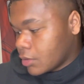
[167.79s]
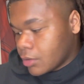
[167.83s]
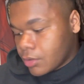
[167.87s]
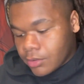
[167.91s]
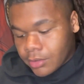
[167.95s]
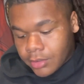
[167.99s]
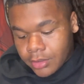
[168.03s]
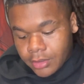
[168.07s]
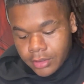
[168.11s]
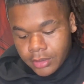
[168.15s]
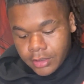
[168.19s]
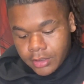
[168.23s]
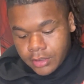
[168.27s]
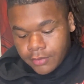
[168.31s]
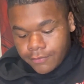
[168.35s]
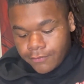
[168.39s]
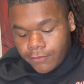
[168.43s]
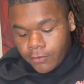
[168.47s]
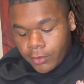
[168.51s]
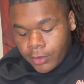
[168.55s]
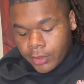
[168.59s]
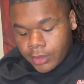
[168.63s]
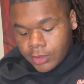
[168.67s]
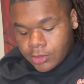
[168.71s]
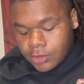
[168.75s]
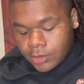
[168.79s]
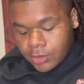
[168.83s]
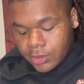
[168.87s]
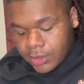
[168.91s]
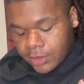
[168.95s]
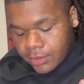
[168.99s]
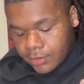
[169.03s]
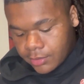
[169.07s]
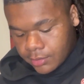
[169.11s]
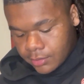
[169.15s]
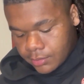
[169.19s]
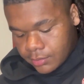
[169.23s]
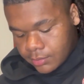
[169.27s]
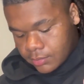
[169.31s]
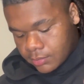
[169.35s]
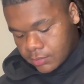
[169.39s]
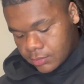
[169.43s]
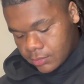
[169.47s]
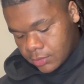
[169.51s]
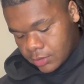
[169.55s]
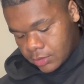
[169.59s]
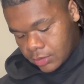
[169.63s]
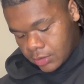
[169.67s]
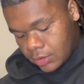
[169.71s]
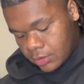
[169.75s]
Really looking forward to it.
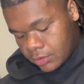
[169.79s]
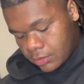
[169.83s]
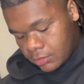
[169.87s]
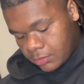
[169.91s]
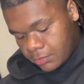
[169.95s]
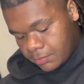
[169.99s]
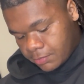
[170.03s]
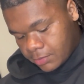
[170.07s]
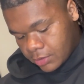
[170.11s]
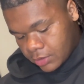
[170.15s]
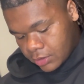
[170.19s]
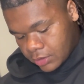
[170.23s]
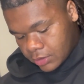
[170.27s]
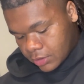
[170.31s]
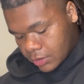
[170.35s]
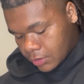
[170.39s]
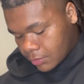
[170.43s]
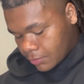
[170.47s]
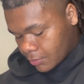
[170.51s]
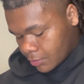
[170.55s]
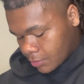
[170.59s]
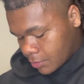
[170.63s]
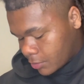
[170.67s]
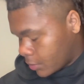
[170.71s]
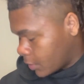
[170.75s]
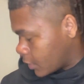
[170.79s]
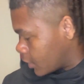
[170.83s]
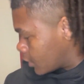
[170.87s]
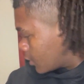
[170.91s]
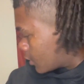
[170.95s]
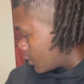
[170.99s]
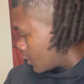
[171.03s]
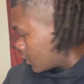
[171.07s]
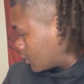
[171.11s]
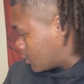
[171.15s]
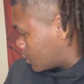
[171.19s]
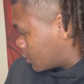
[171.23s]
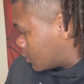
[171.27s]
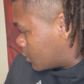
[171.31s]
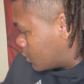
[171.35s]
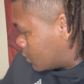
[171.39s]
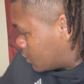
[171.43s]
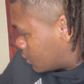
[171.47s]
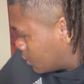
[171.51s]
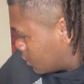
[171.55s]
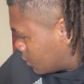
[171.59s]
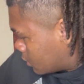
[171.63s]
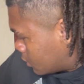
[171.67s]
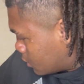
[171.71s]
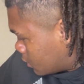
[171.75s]
So let me put these up real quick.
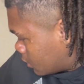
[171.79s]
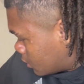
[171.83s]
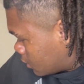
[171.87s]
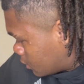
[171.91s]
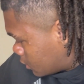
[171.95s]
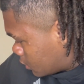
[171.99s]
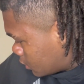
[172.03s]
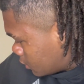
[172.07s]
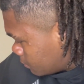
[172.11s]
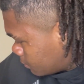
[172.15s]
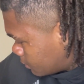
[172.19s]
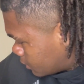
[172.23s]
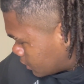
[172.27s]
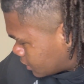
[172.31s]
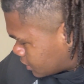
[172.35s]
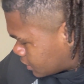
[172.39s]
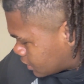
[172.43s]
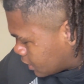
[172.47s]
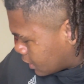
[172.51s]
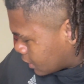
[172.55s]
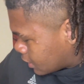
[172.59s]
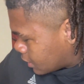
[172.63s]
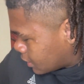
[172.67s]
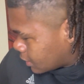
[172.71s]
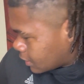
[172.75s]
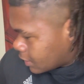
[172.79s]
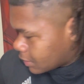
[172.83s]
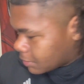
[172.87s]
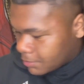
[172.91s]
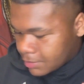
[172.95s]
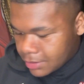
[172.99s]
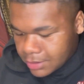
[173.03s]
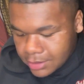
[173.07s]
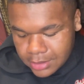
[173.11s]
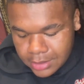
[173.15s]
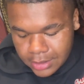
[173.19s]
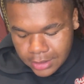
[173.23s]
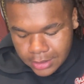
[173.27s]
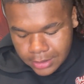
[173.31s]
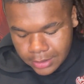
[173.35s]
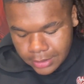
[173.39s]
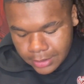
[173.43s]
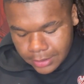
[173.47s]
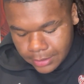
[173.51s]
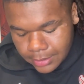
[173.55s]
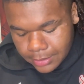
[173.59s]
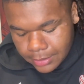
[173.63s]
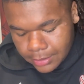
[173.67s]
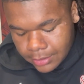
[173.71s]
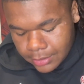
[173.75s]
Give me a second. Give me a
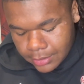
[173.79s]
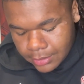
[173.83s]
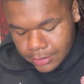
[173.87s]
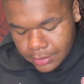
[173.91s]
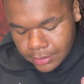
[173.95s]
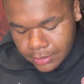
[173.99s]
second.